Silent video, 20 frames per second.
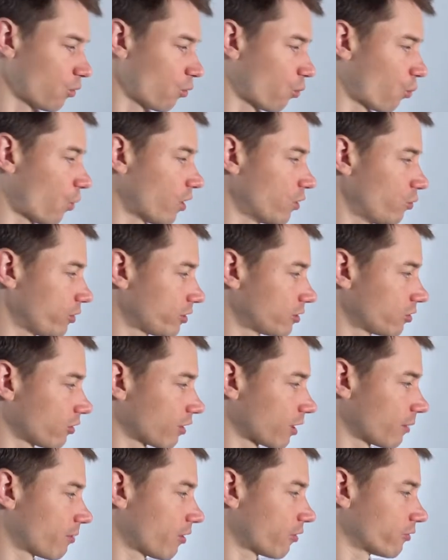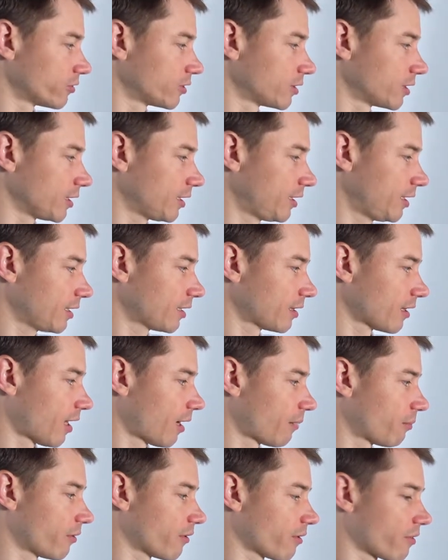When we talk about
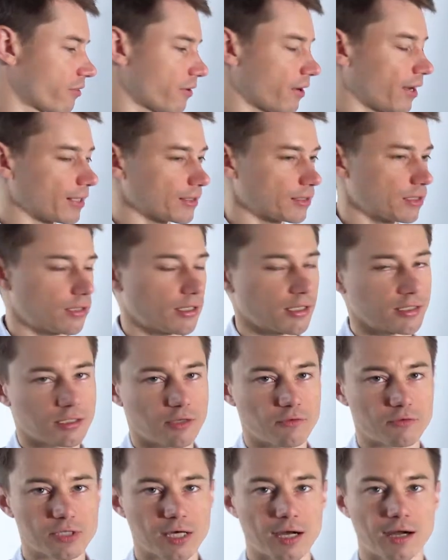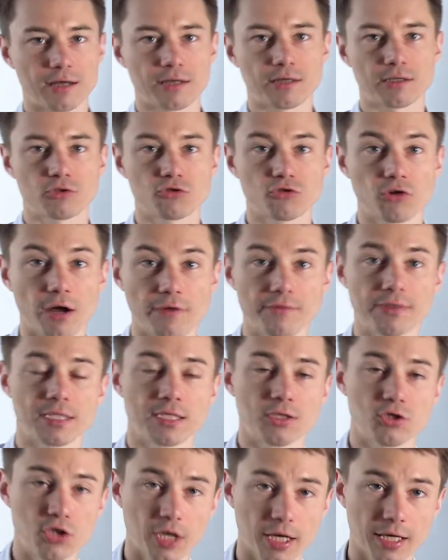GitLab, the alternatives are Travis
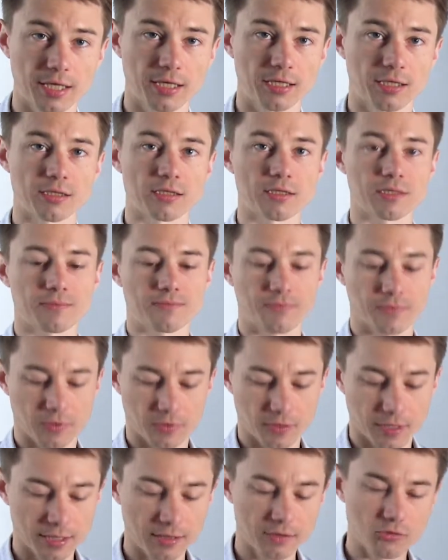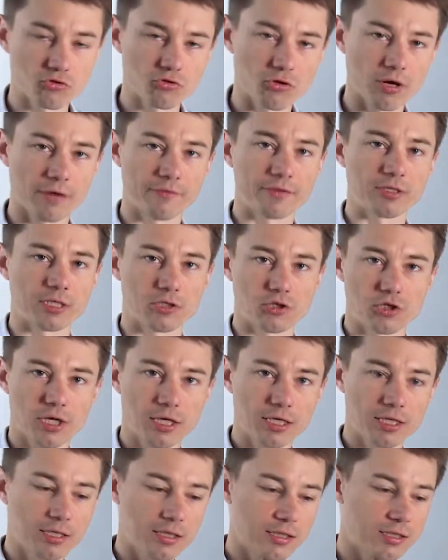and Jenkins. Okay, Travis and
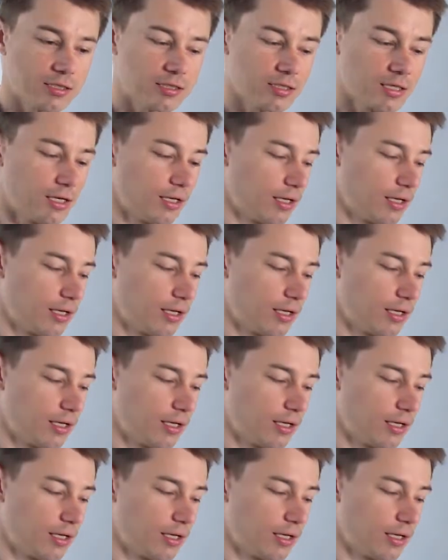Jenkins